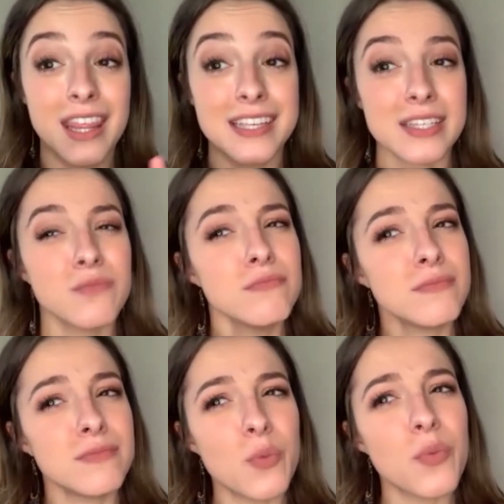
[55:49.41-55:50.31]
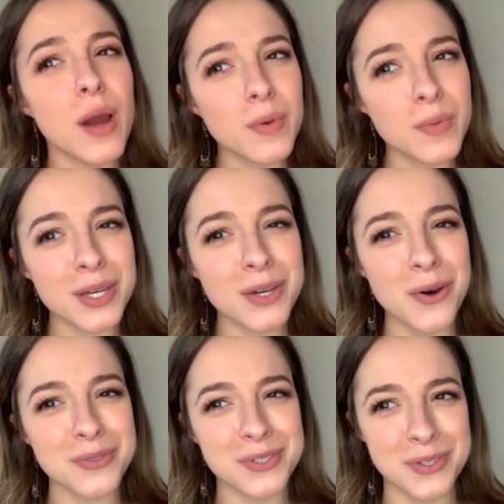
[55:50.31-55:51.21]
they said, mm, we'll probably
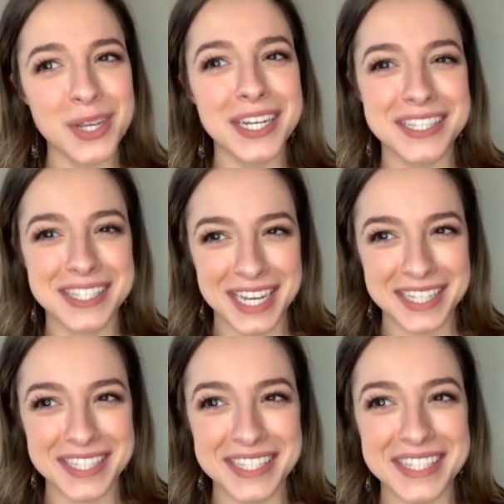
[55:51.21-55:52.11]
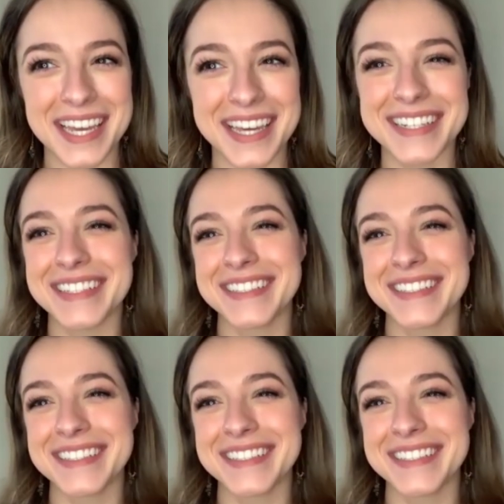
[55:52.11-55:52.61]
go to the United States instead.